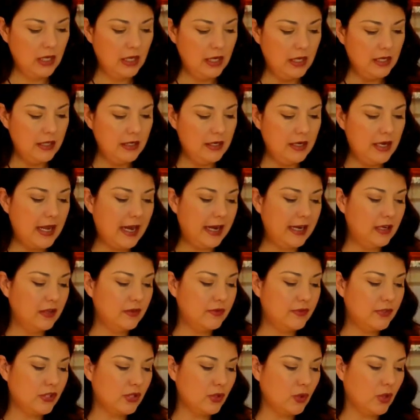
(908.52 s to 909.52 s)
Nine of
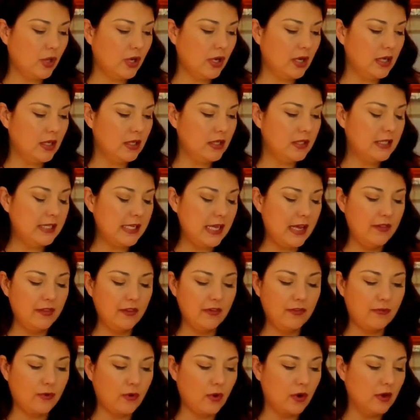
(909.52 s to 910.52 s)
Swords and the
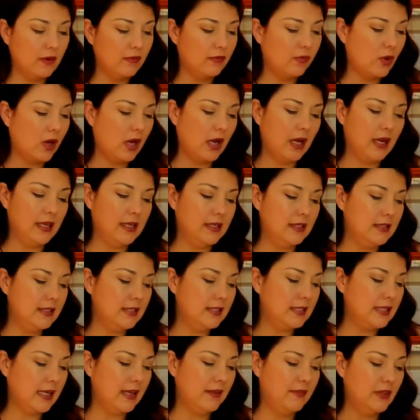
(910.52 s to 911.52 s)
Four of
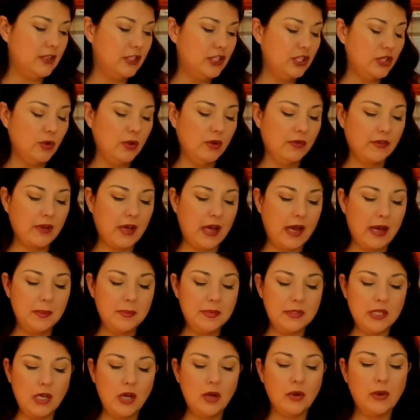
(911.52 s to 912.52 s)
Wands and the Two of Cups.
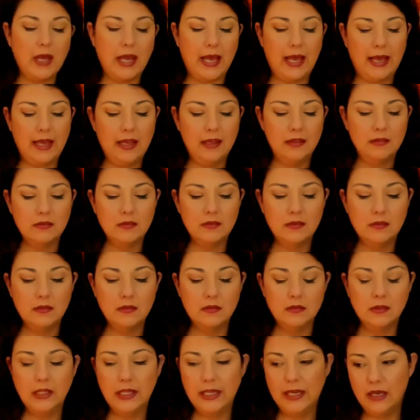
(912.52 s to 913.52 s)
Okay,
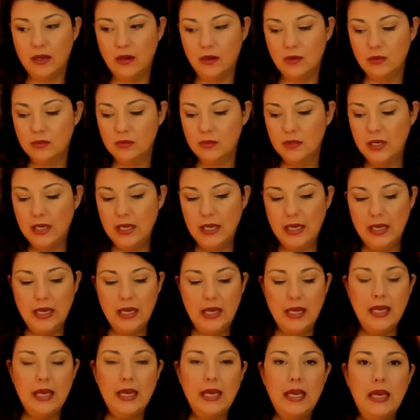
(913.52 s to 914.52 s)
Leo,
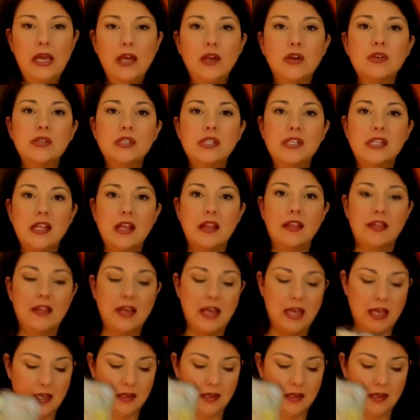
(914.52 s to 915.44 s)
here's the thing.